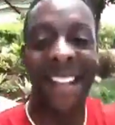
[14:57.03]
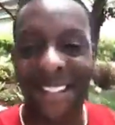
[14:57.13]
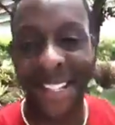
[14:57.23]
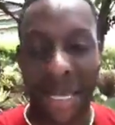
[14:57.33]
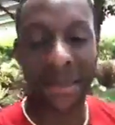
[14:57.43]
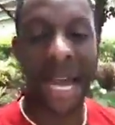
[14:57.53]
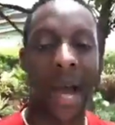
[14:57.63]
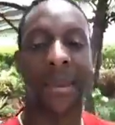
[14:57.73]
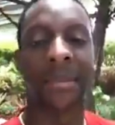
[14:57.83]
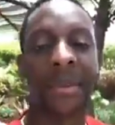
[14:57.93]
at the same
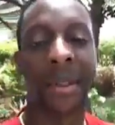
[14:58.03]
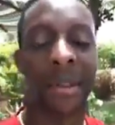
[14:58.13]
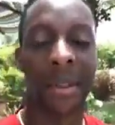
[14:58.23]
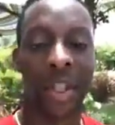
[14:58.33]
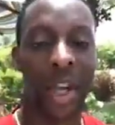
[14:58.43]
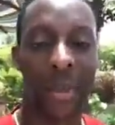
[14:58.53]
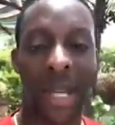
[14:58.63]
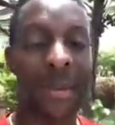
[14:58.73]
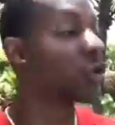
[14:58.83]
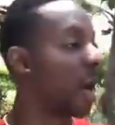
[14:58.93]
time. You don't
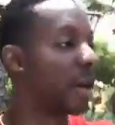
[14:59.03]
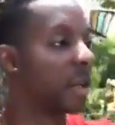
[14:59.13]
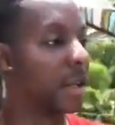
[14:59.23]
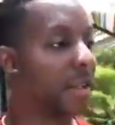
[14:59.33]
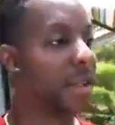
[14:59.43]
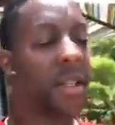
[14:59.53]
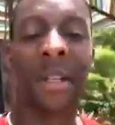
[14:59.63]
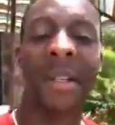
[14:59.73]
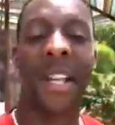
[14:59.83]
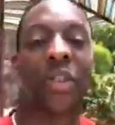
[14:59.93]
believe me? Try to do it.
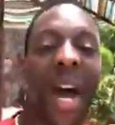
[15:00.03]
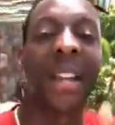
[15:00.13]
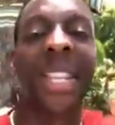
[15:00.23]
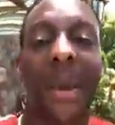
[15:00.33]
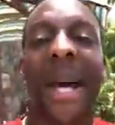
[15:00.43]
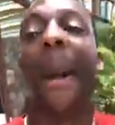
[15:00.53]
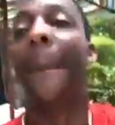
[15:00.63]
Like, try to think about a